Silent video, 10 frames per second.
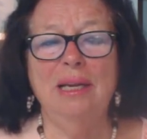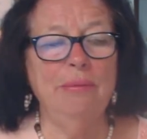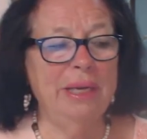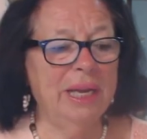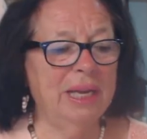
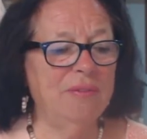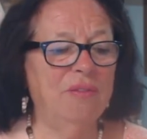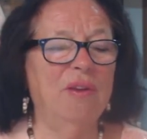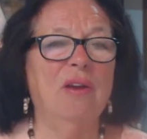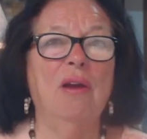And when I
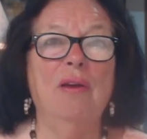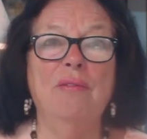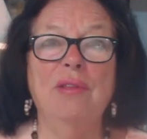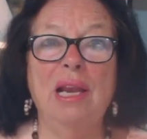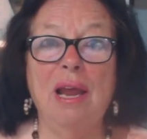give
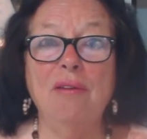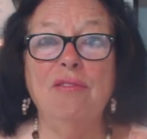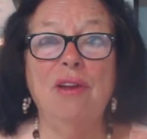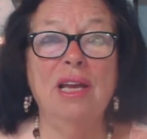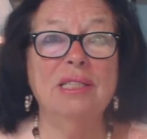
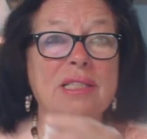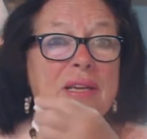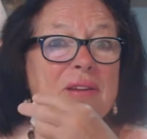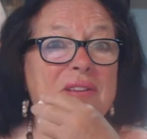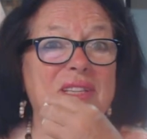love, as
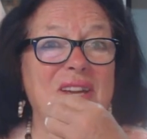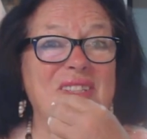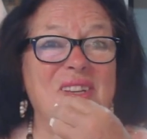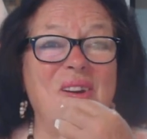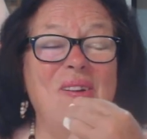there
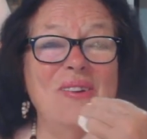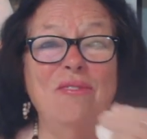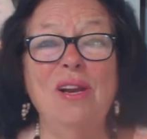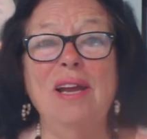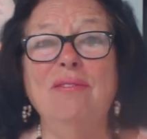is a call
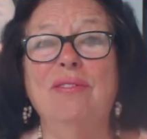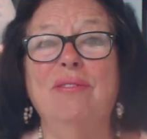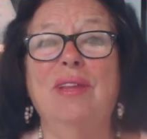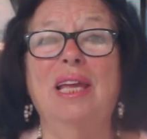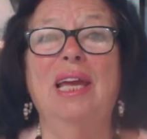for love,
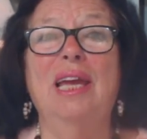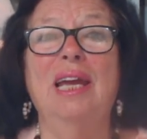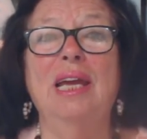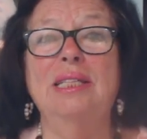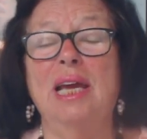
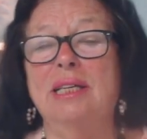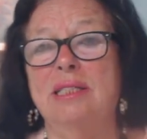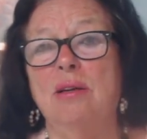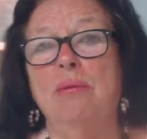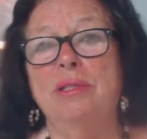attack
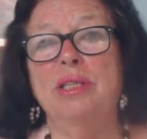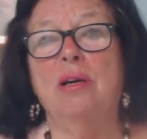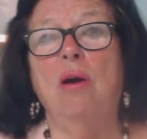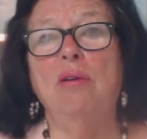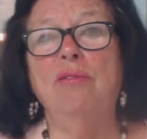is always a
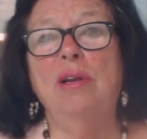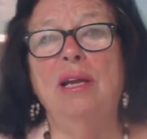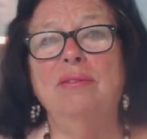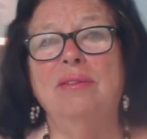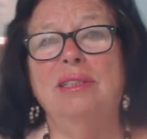call for
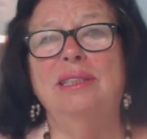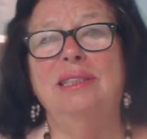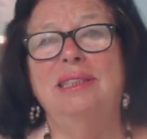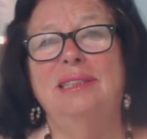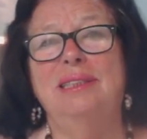love.
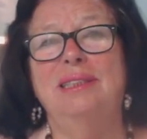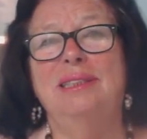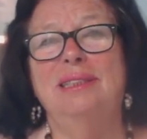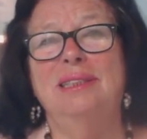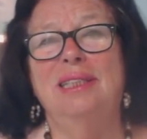
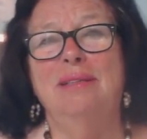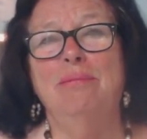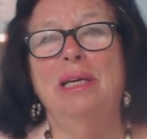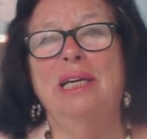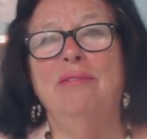
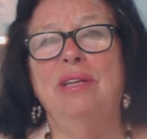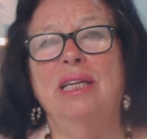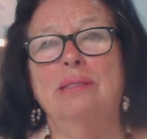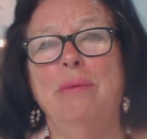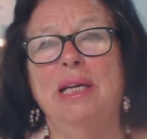My
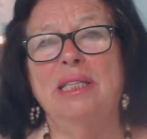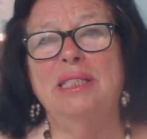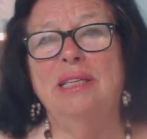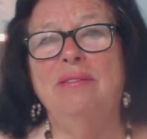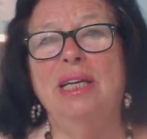giving is my
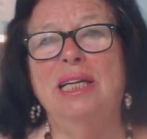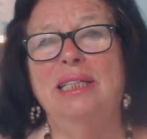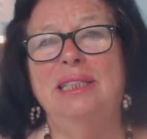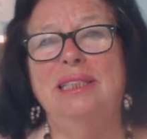receiving.